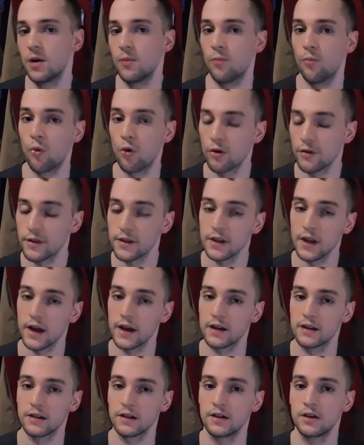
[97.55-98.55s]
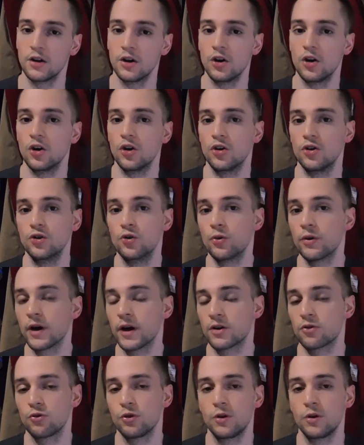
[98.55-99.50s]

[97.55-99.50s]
More than likely, you are not